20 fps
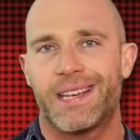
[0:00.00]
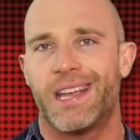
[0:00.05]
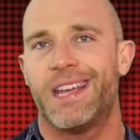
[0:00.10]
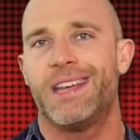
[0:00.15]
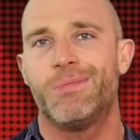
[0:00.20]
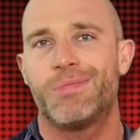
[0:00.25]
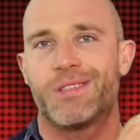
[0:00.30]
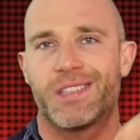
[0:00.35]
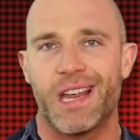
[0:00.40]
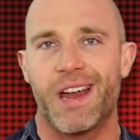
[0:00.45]

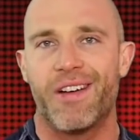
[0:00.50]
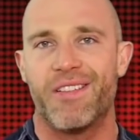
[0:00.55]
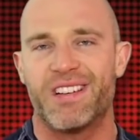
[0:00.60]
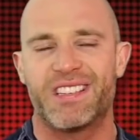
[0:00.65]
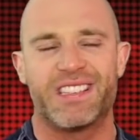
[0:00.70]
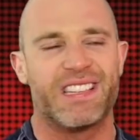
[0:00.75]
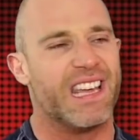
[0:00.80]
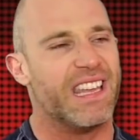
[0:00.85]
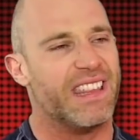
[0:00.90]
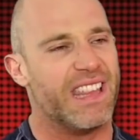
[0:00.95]
team
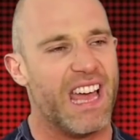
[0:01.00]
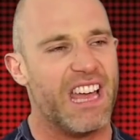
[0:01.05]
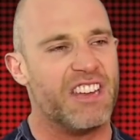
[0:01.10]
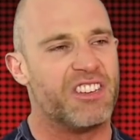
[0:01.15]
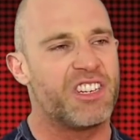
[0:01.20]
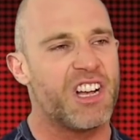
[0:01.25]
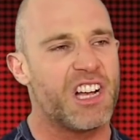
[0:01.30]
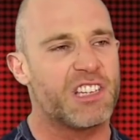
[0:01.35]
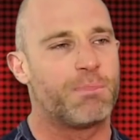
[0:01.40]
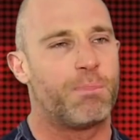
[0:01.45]
seriously. They're
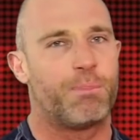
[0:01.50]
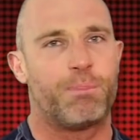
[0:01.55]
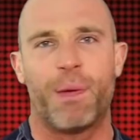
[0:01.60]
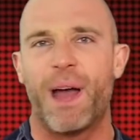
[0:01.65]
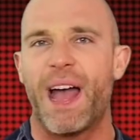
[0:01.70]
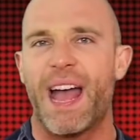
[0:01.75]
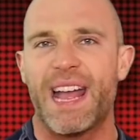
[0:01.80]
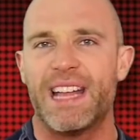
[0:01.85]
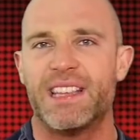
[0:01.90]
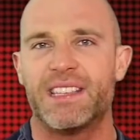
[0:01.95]
just
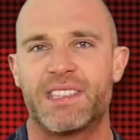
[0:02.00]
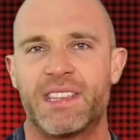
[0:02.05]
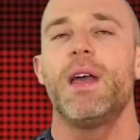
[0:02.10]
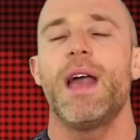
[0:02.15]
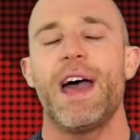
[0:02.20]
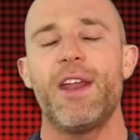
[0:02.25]
pants.